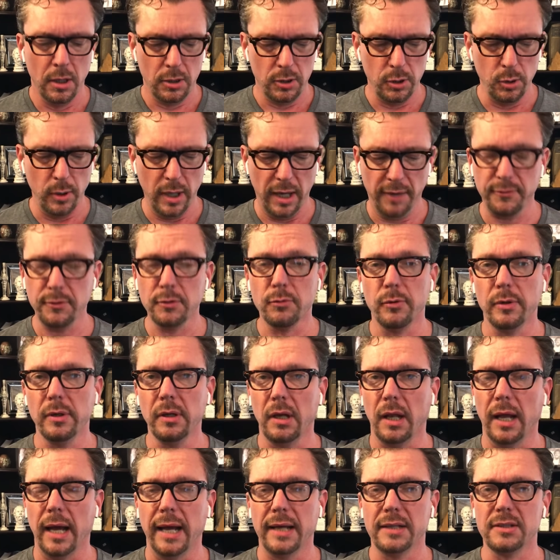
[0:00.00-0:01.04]
you have to
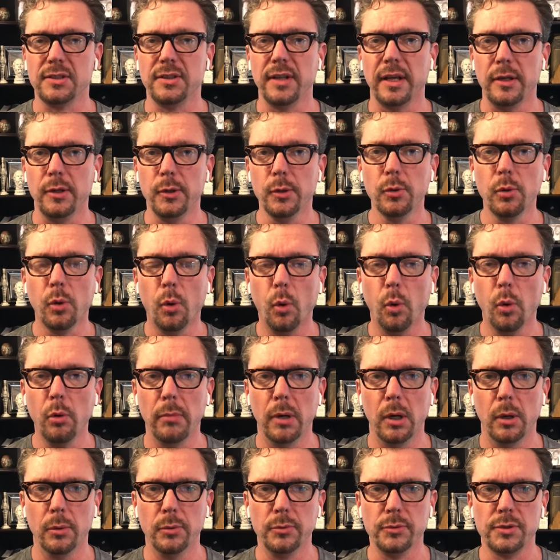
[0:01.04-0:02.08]
realize that your
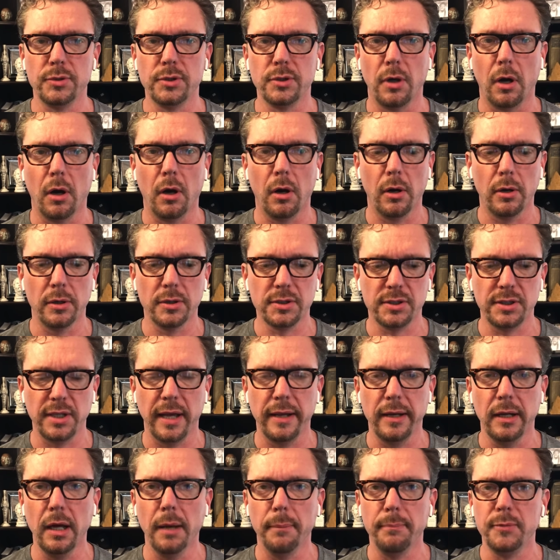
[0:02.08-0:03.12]
hormones are
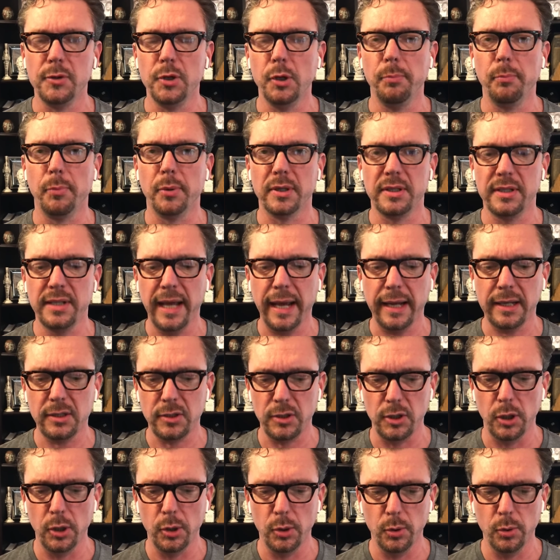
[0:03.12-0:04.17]
set up to protect
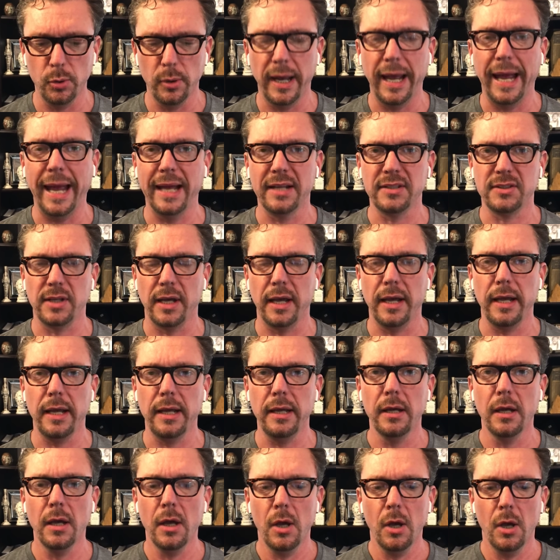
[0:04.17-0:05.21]
you as
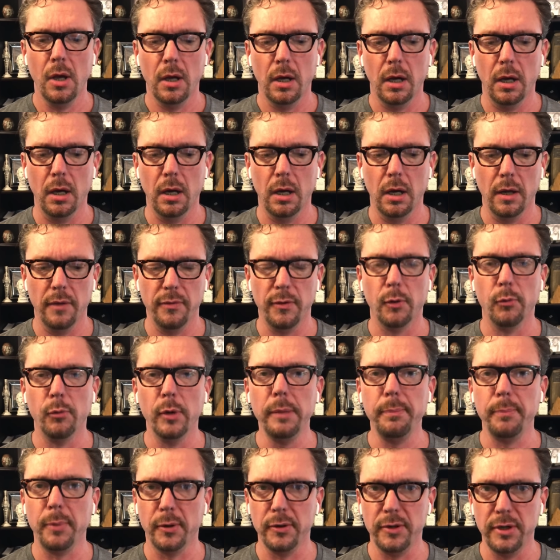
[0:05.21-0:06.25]
a Uh, the
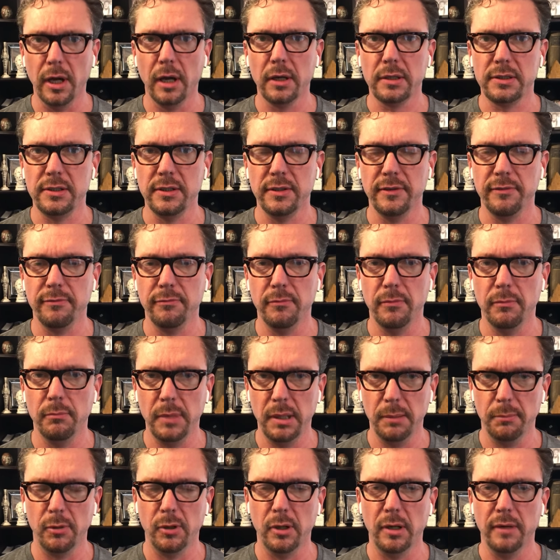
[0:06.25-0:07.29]
reproductive
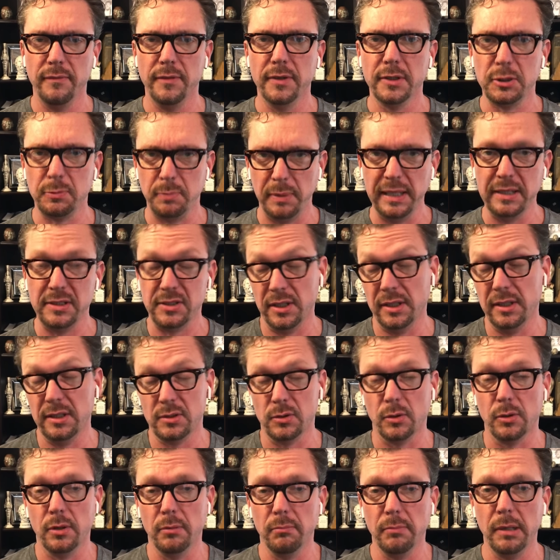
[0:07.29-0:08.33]
member of the
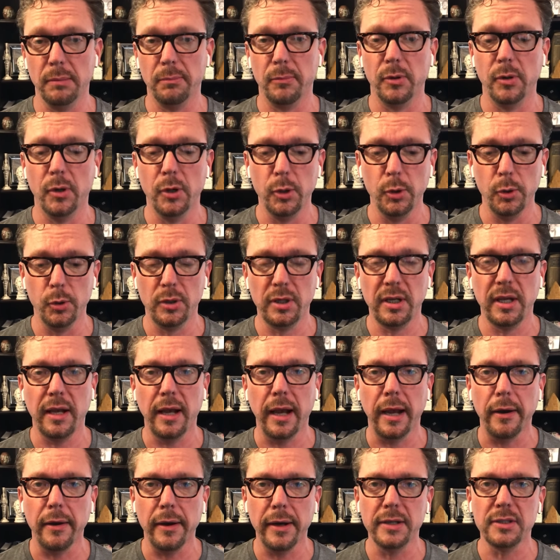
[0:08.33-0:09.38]
species, or the member who
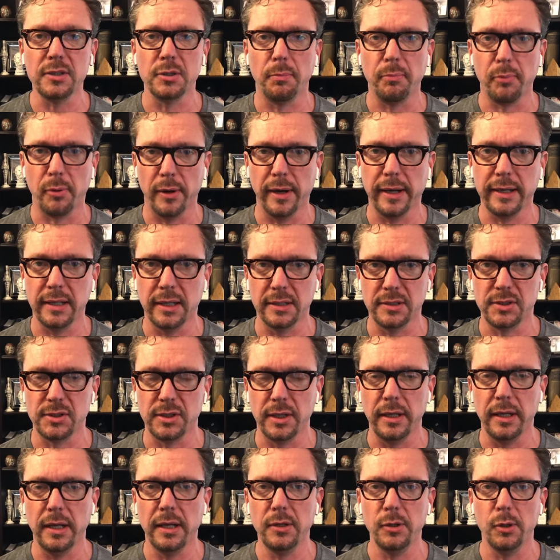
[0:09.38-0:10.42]
carries a
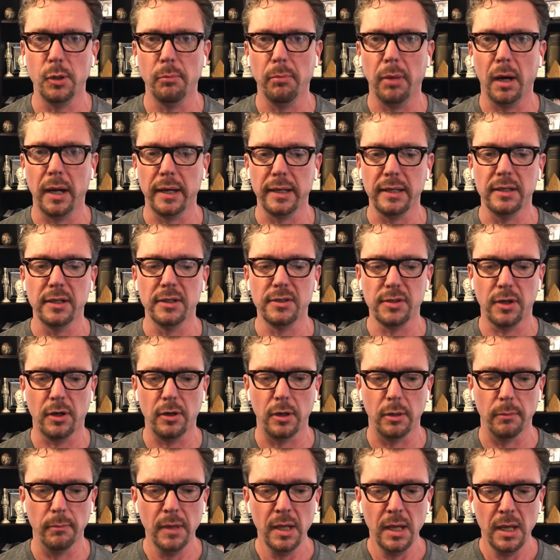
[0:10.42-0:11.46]
pregnancy in your body to
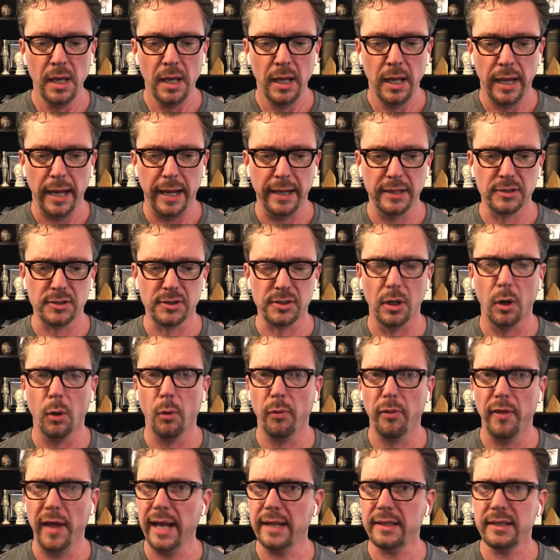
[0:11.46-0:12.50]
term. And
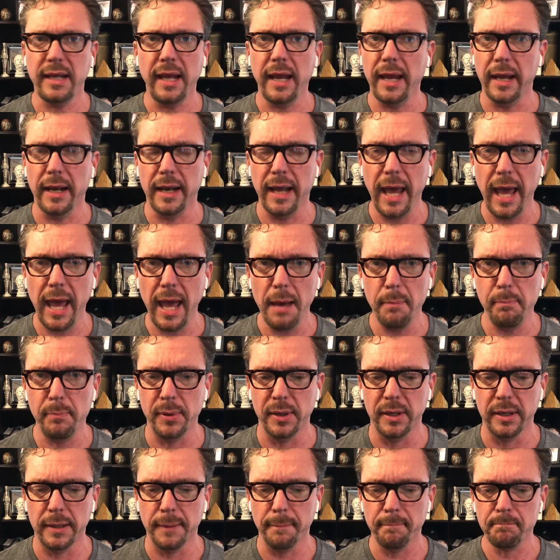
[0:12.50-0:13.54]
so that can't
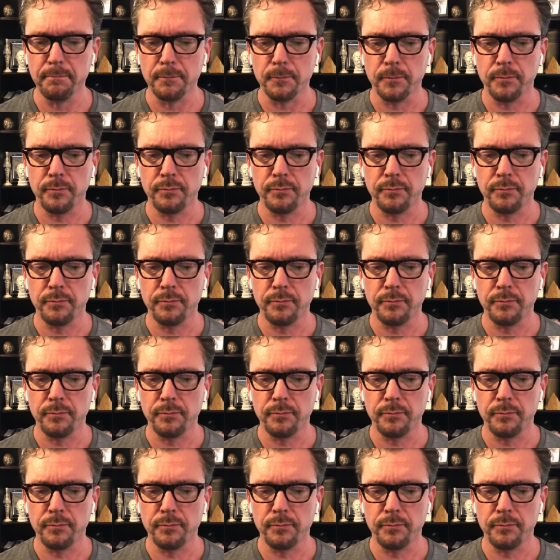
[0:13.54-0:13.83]
happen